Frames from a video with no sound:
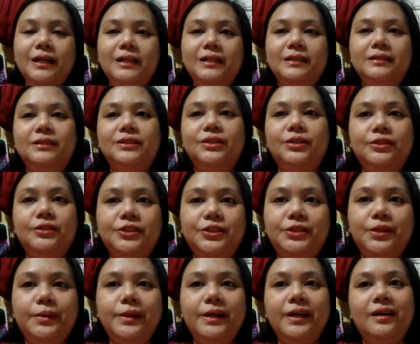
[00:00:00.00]
is her
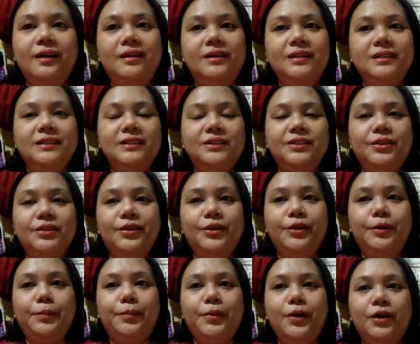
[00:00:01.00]
showing us
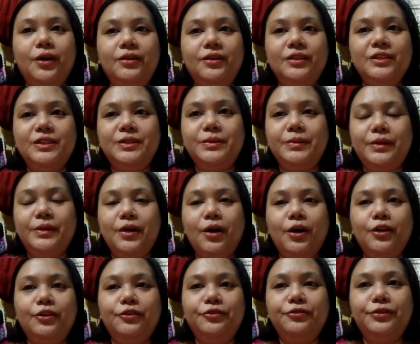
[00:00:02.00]
her progress with
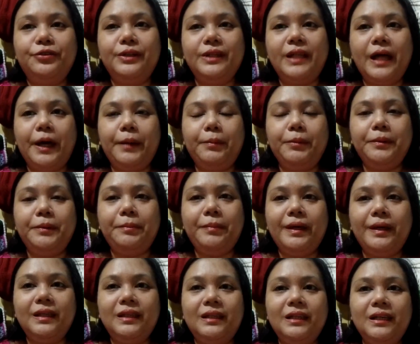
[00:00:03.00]
all of her diamond
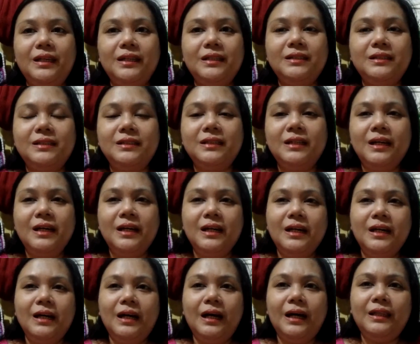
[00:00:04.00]
paintings.
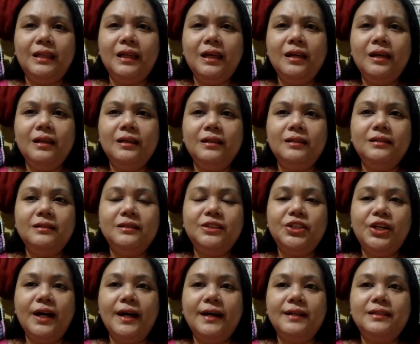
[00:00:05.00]
I think
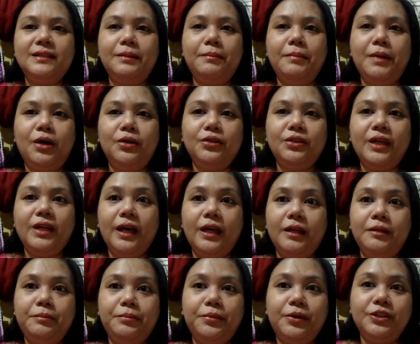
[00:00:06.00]
she has about
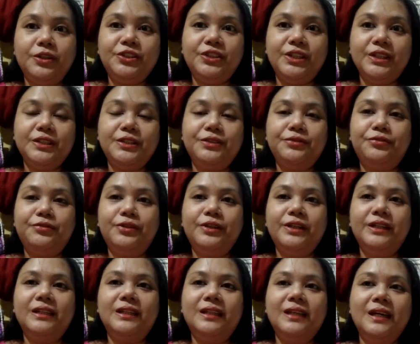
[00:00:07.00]
8 projects for
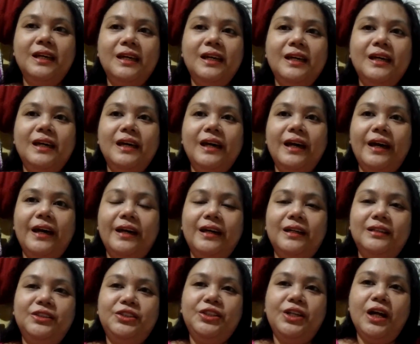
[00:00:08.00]
it,
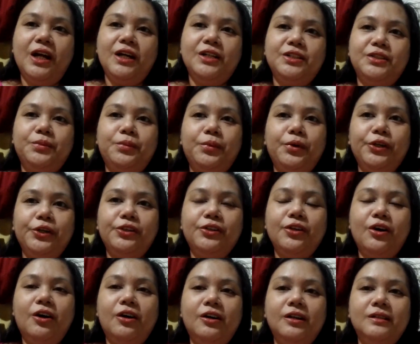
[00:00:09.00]
and she has worked
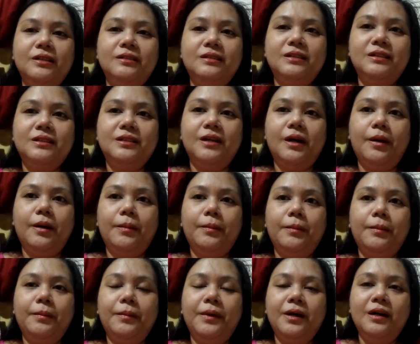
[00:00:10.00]
on
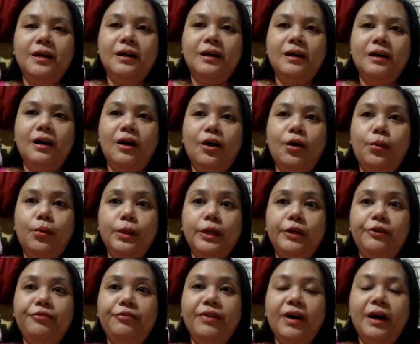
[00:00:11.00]
some
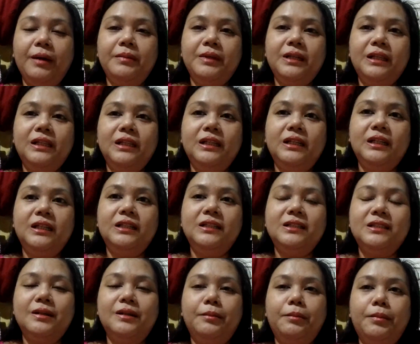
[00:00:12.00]
Holy Family,
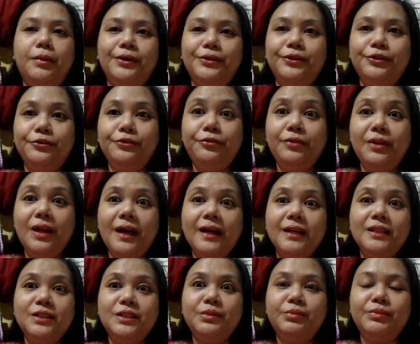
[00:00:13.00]
some
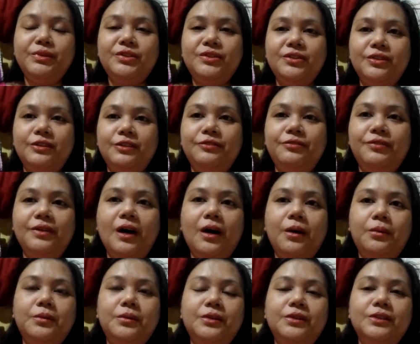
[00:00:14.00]
butterflies with
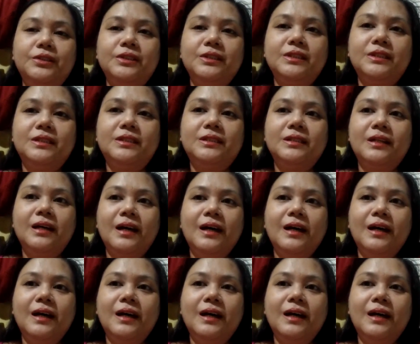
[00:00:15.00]
sunflowers.